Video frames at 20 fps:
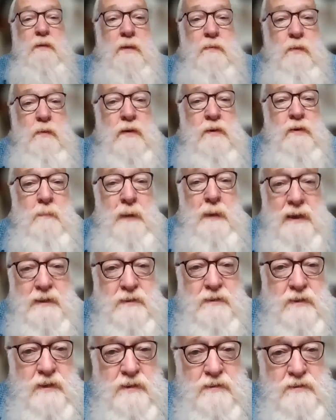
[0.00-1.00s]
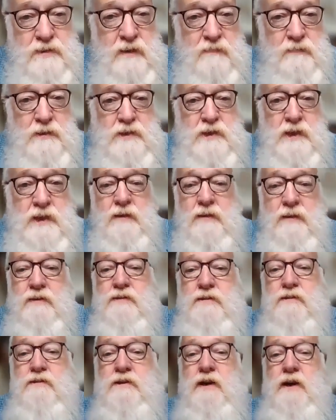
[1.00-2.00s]
everyone. Welcome back to the eDiscovery channel.
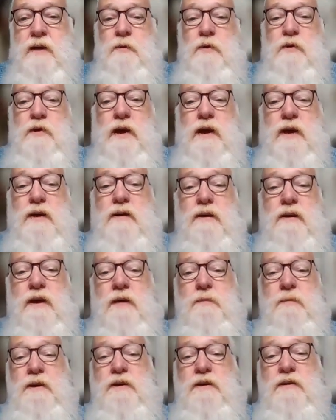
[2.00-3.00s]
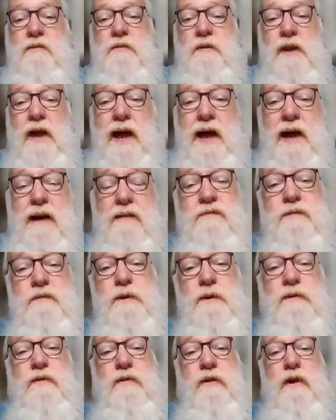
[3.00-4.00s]
This is Tom O'Connor coming to you live
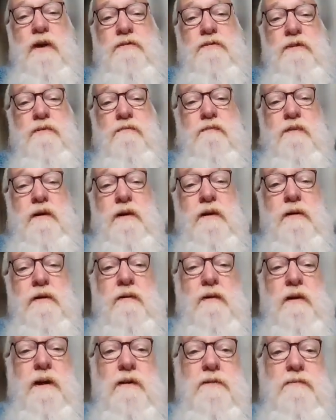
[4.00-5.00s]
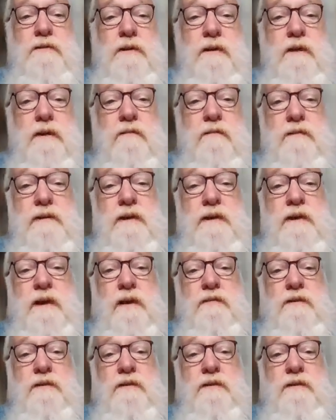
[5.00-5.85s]
from across the fairgrounds in lovely